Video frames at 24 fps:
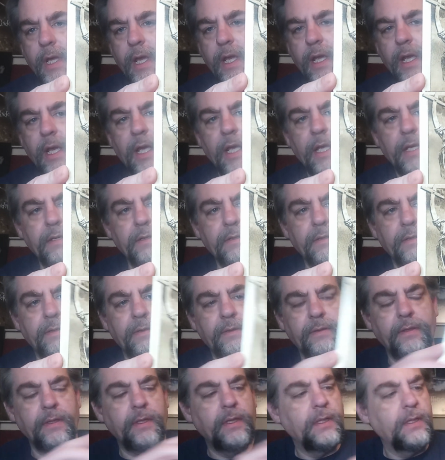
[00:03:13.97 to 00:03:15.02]
And
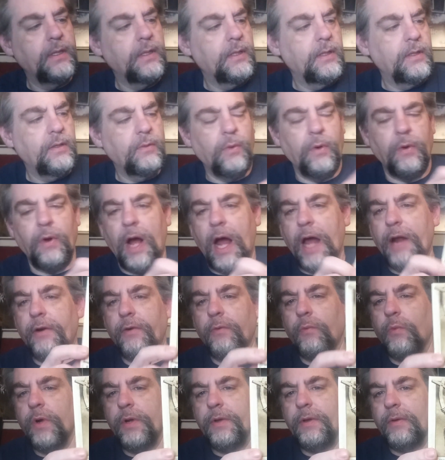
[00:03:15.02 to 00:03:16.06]
I
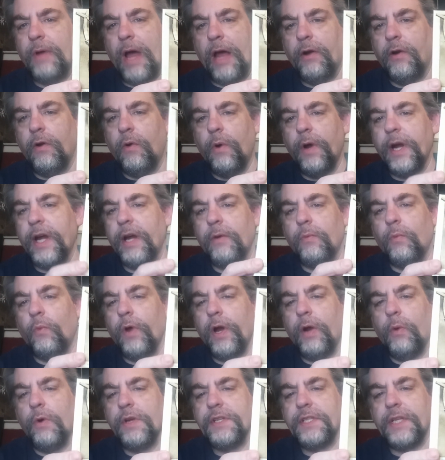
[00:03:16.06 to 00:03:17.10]
don't know
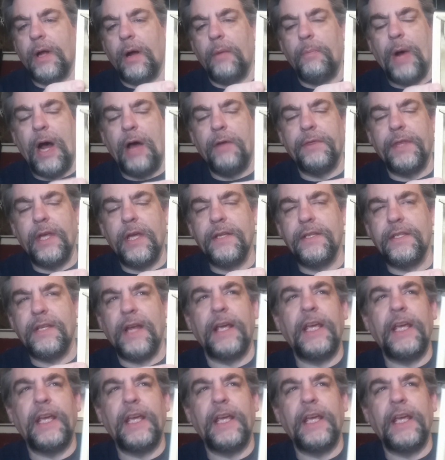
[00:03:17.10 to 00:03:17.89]
what it was about this.